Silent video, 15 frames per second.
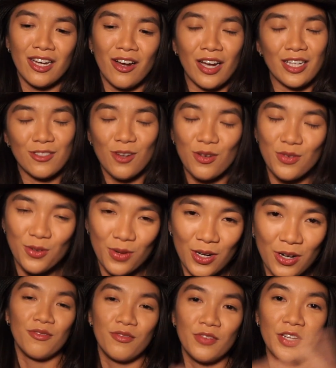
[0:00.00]
Okay, so if you want to
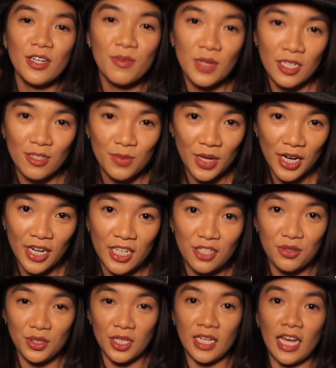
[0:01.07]
know, Vietnamese Americans
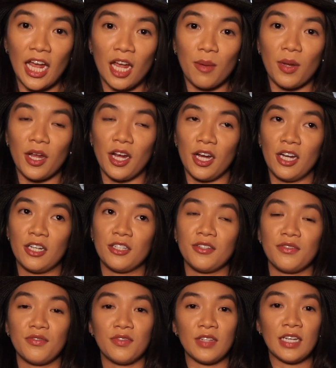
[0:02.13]
really came here to
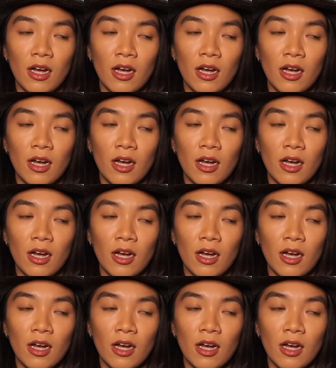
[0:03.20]
flee